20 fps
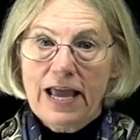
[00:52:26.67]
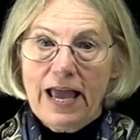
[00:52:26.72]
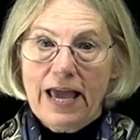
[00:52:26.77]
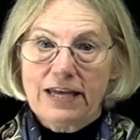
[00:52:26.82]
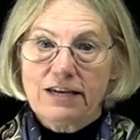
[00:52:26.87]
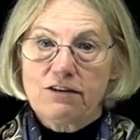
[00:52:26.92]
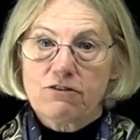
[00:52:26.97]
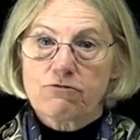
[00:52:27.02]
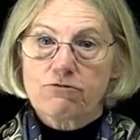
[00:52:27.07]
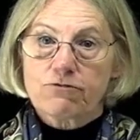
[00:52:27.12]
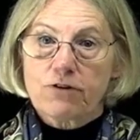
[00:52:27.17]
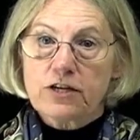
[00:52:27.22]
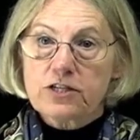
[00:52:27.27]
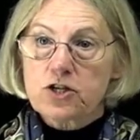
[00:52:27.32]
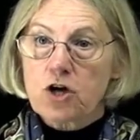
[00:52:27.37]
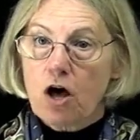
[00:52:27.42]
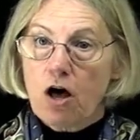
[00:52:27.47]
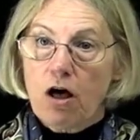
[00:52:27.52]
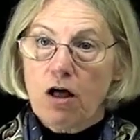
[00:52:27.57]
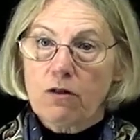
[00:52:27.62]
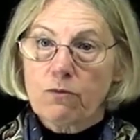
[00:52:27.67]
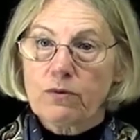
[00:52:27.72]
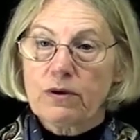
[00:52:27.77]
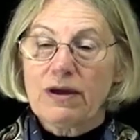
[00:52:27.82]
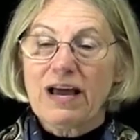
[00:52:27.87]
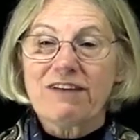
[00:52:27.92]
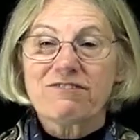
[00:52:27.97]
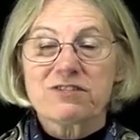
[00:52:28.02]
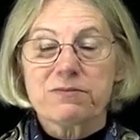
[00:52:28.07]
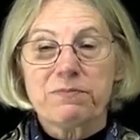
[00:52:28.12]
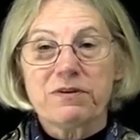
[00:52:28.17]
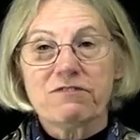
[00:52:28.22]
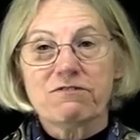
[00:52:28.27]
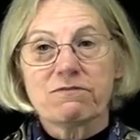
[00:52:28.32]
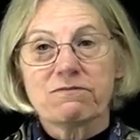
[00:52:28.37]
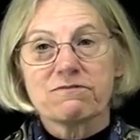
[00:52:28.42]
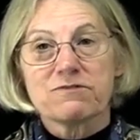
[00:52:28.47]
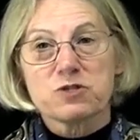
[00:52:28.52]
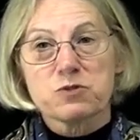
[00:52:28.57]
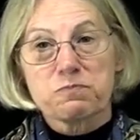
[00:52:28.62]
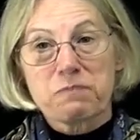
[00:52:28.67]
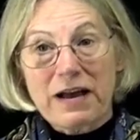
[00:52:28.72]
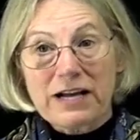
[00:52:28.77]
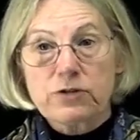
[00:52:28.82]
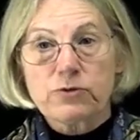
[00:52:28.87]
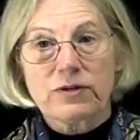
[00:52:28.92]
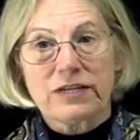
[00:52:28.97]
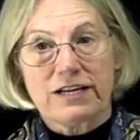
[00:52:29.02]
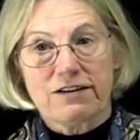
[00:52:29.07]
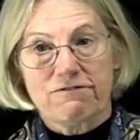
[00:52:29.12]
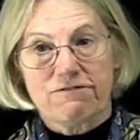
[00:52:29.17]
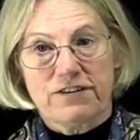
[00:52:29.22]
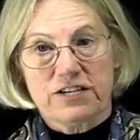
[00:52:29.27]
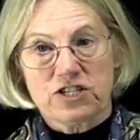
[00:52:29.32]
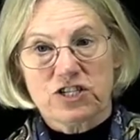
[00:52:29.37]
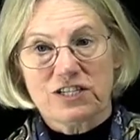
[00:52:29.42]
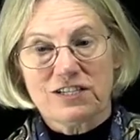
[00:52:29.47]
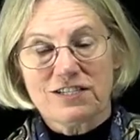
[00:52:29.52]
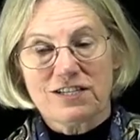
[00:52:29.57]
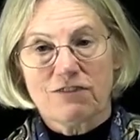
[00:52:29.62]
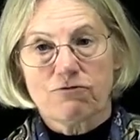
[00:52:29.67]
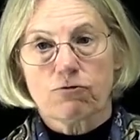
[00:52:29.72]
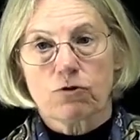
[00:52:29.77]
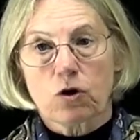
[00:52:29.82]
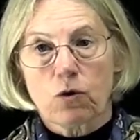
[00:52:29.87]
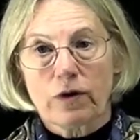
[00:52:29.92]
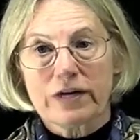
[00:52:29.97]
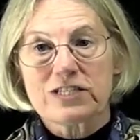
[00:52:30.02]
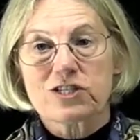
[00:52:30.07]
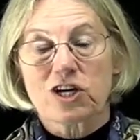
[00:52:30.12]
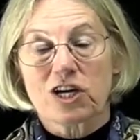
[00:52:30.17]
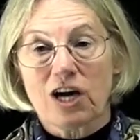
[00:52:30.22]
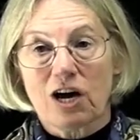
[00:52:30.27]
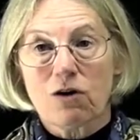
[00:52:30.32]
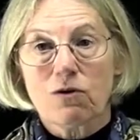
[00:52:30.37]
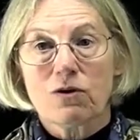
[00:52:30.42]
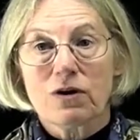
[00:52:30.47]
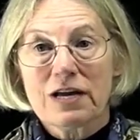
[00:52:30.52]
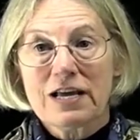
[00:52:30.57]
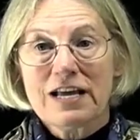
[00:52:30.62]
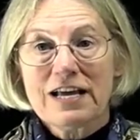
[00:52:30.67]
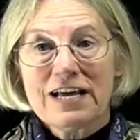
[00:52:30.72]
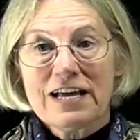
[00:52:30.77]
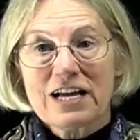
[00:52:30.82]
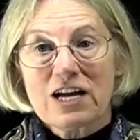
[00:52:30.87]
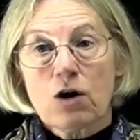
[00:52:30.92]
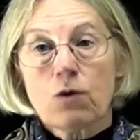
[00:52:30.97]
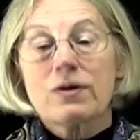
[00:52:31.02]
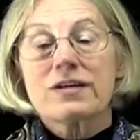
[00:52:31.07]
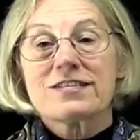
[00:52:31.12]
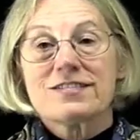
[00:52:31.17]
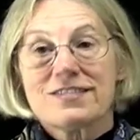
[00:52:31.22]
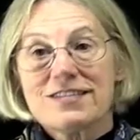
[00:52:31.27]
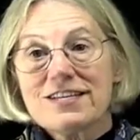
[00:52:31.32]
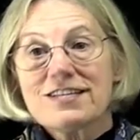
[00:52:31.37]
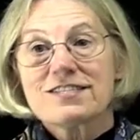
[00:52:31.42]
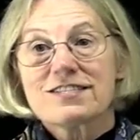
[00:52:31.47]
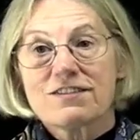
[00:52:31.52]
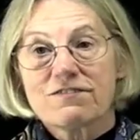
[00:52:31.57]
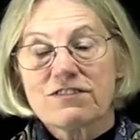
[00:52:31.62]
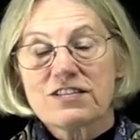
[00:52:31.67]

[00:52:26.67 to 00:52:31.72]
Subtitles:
And in Fronthaul, we have to be spectrally efficient if we're going to coexist, if